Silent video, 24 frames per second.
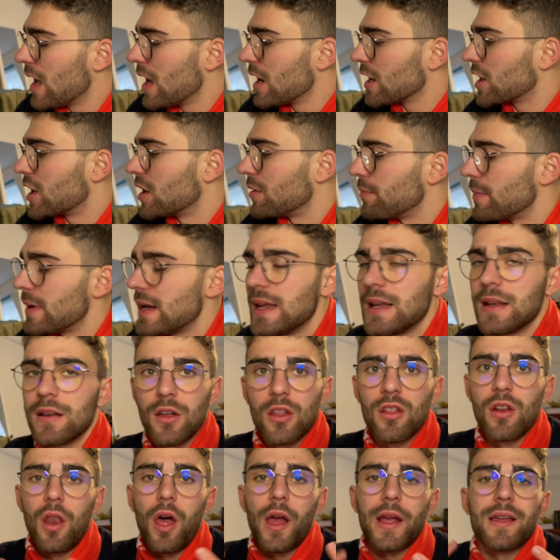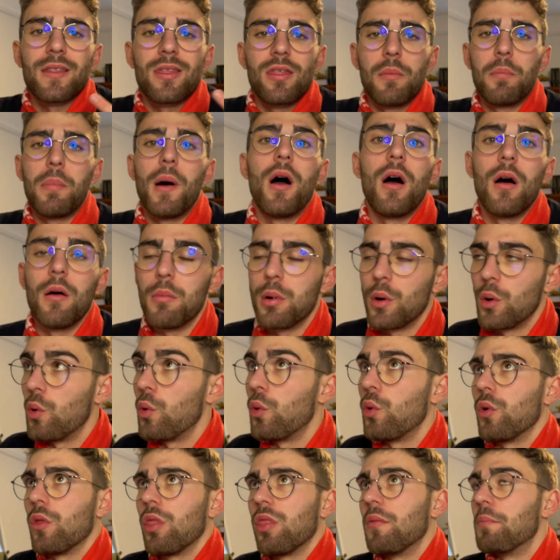can mean like the pub
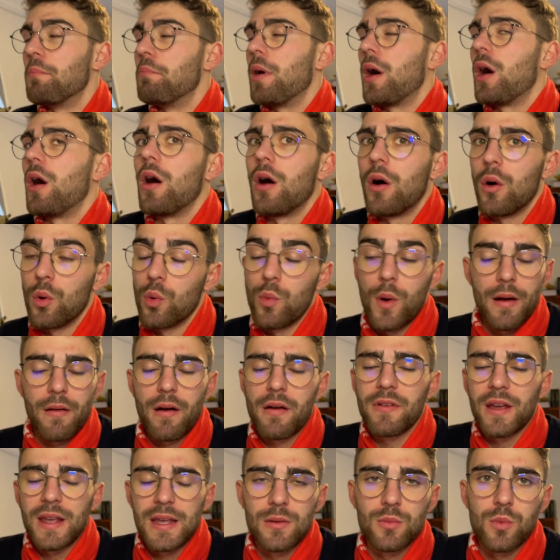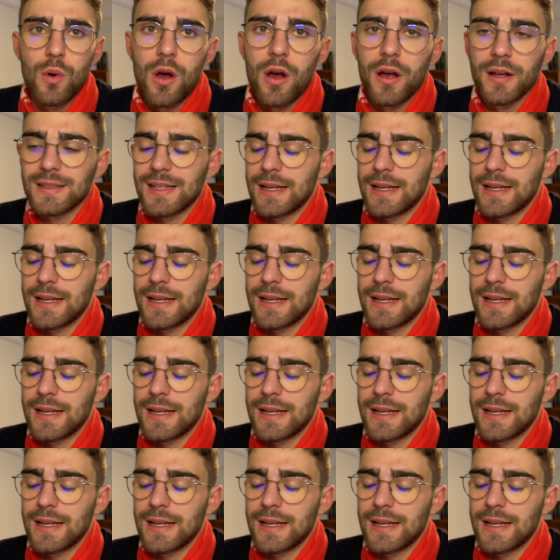or the bar or wherever he works.